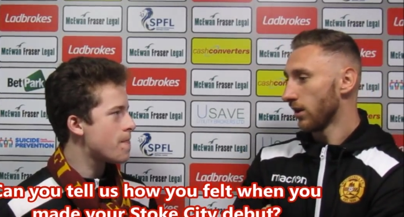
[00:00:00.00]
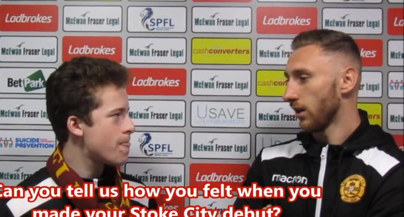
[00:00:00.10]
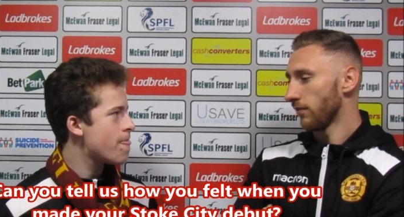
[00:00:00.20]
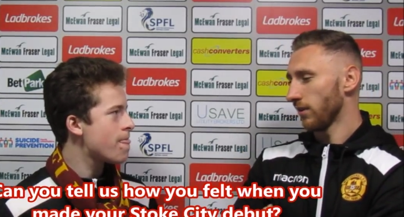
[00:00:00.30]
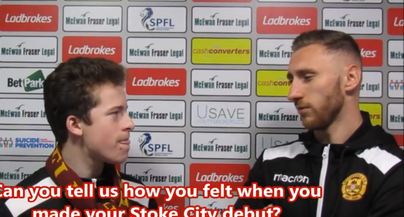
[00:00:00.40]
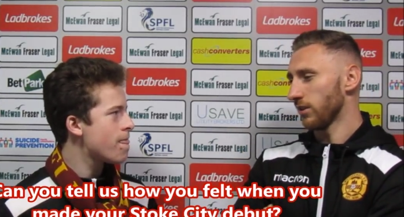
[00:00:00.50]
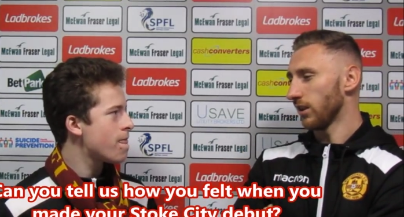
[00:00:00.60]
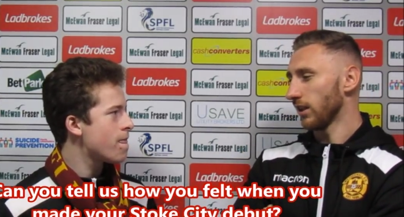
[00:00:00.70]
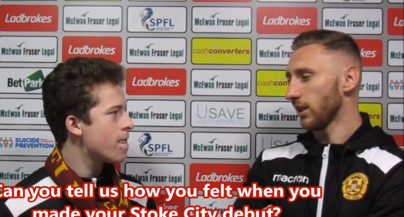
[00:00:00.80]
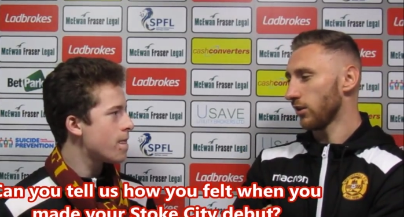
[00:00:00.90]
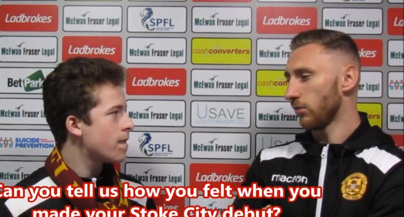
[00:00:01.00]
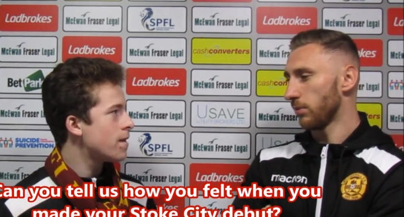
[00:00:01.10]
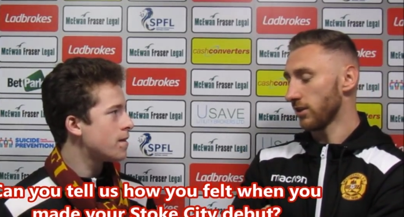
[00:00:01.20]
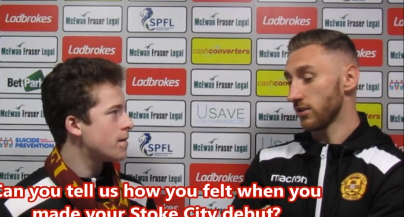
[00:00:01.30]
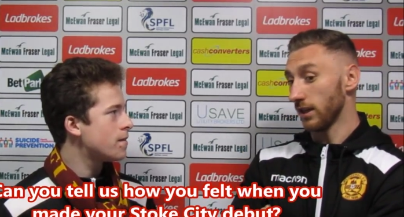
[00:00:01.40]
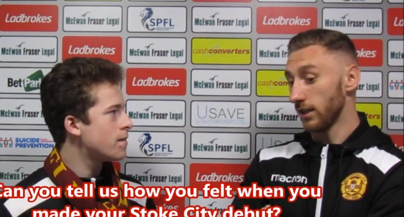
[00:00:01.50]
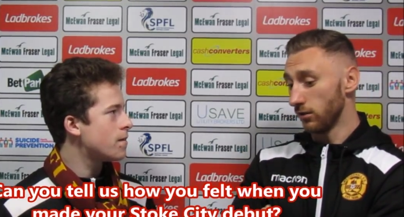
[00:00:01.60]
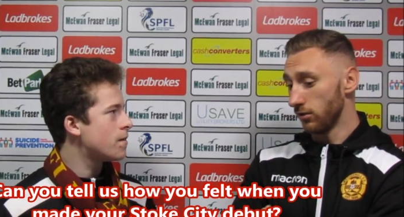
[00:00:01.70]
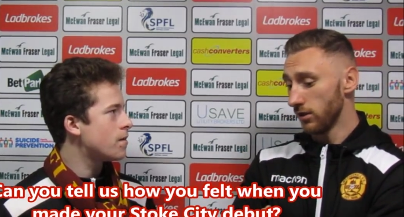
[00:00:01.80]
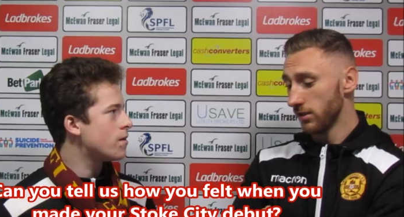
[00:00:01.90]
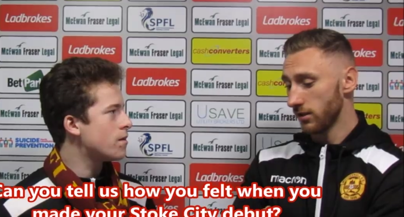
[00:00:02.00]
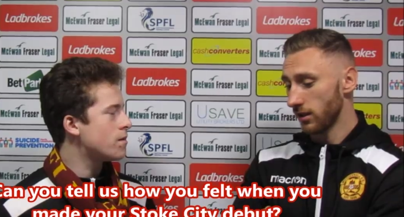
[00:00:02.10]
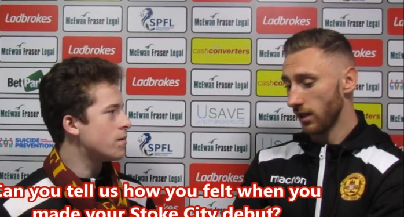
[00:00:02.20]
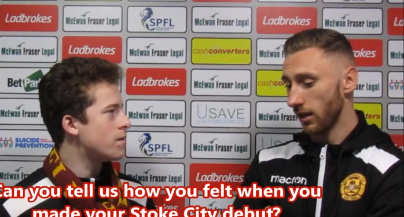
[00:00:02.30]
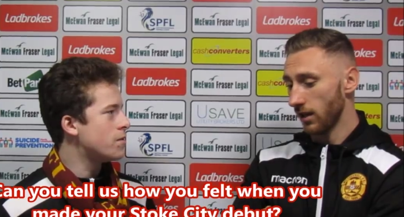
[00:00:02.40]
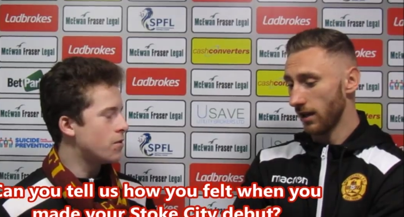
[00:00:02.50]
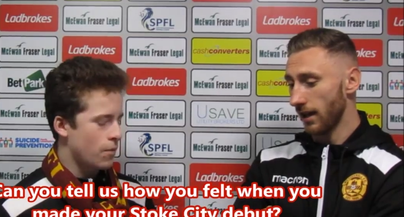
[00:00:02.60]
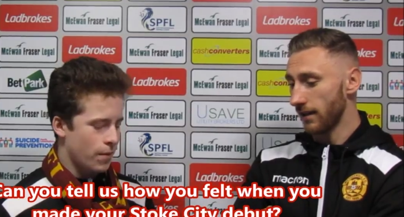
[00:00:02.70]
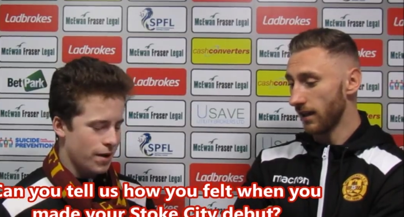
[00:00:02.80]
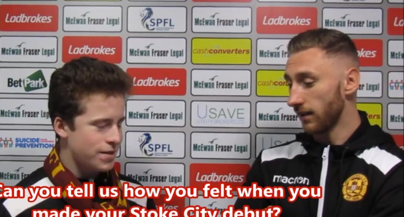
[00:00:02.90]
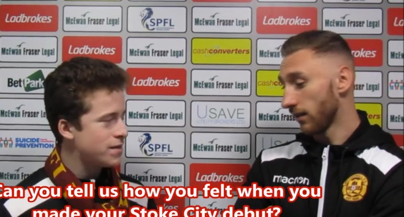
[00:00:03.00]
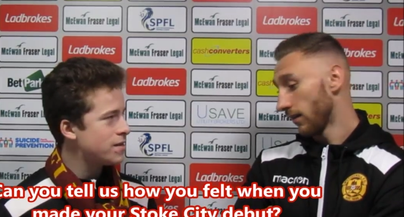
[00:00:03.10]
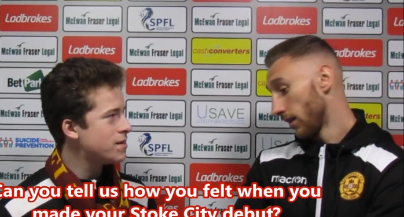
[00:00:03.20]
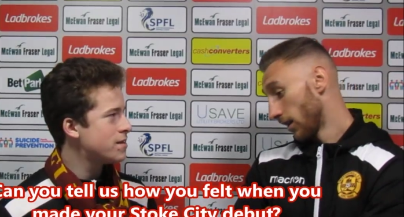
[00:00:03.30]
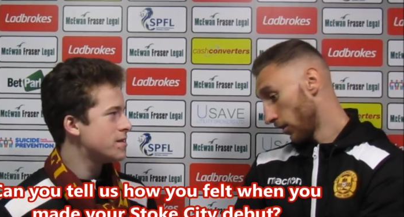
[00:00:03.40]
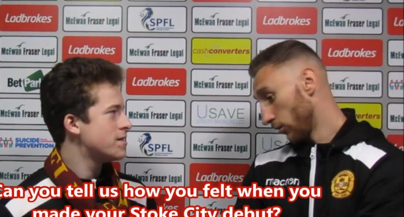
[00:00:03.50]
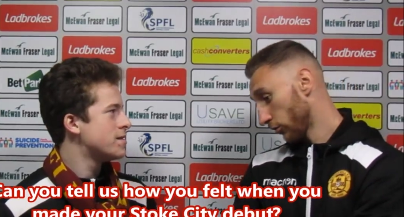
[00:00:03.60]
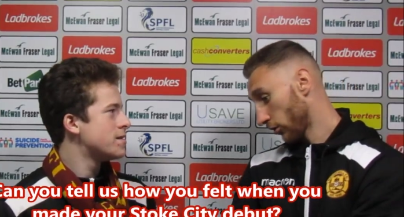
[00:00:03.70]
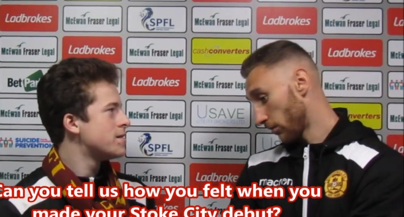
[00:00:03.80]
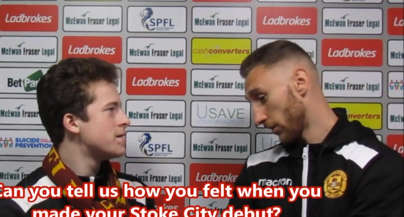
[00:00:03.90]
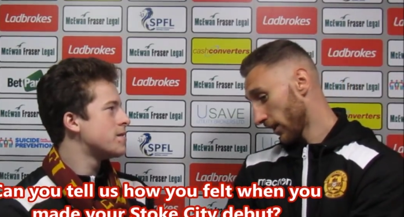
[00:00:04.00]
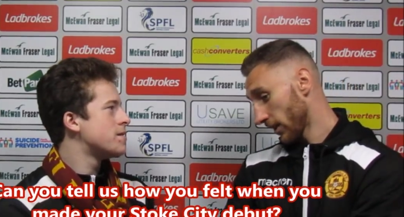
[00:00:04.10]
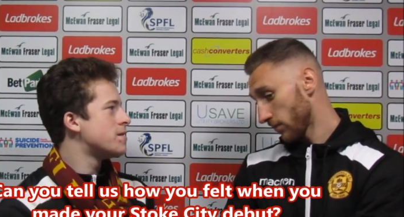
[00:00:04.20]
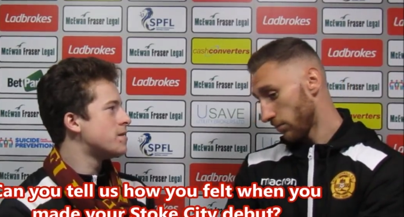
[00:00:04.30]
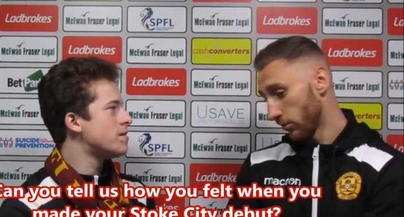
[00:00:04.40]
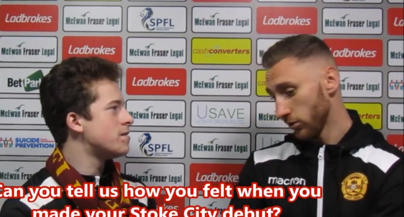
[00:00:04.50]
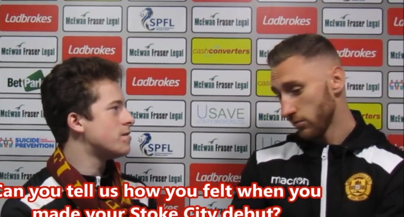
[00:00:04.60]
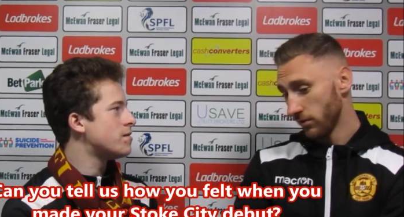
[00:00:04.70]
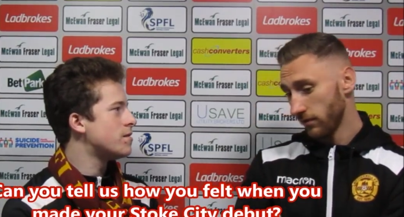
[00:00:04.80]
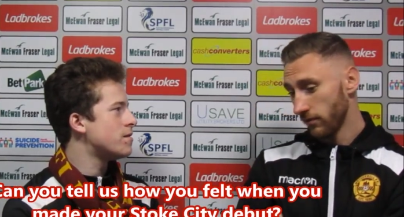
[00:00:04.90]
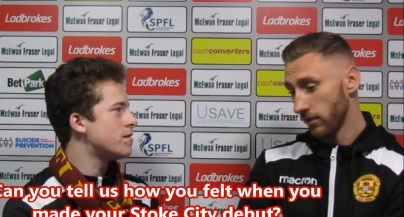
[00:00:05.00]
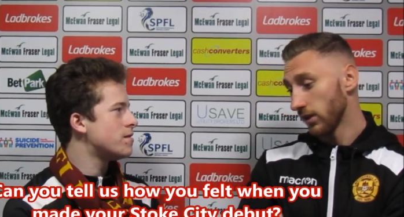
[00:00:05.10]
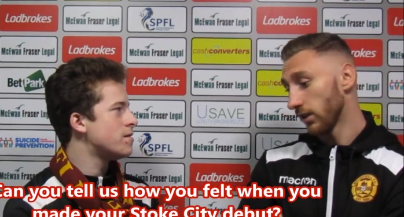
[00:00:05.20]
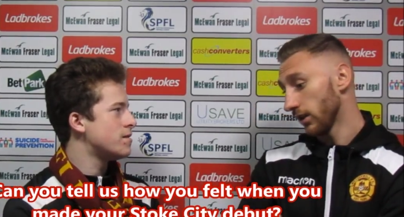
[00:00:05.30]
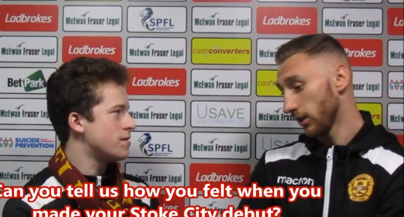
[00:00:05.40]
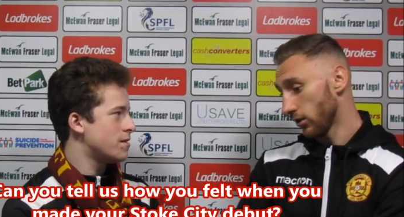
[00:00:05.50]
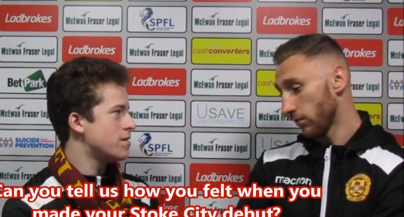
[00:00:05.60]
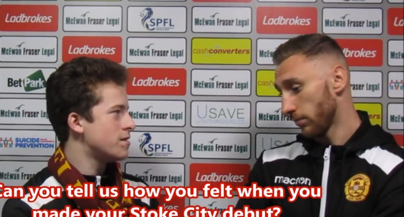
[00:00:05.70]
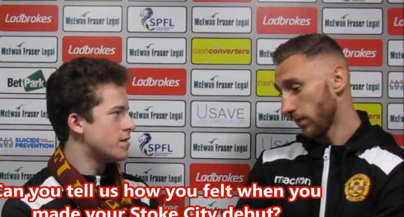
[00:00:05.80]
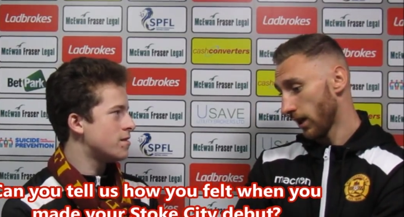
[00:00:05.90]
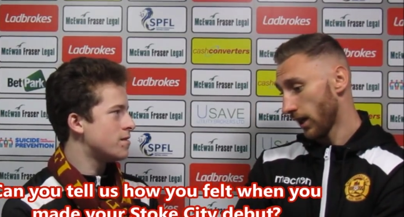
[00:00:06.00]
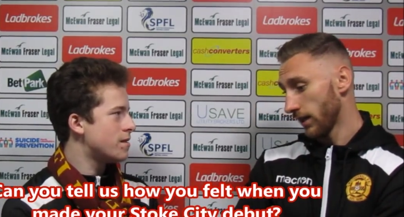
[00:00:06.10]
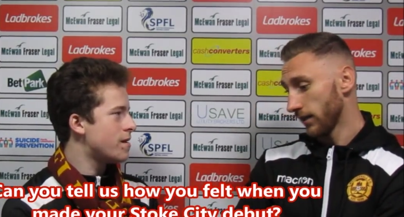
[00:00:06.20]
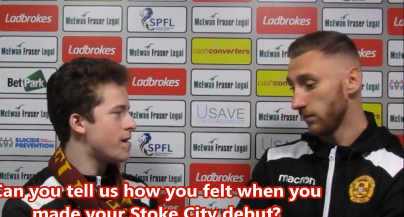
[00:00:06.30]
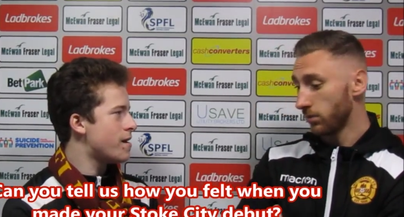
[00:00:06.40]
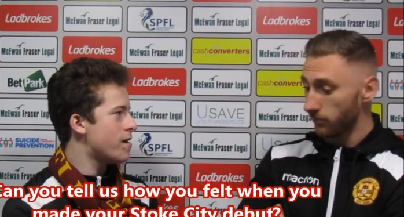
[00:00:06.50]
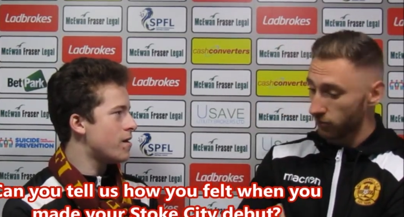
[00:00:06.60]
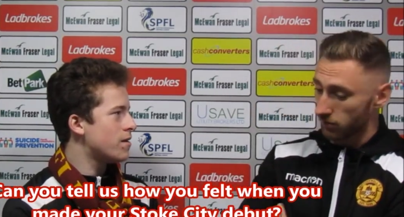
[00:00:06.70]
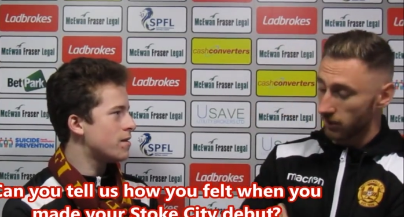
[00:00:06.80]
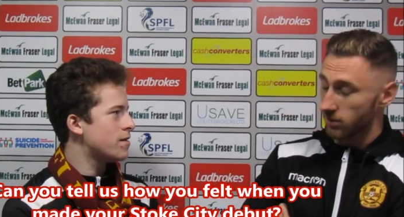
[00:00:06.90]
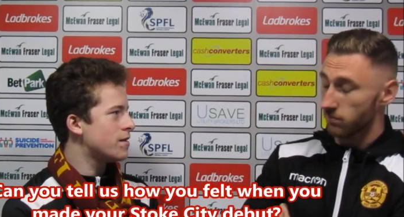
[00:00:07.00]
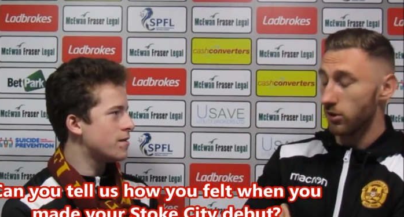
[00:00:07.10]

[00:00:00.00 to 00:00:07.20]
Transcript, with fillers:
Speaker 1: Uh, it was in the League Cup against Leyton Orient, uh, and bad. then I also come on against Portsmouth in the League Cup and in the Premiership against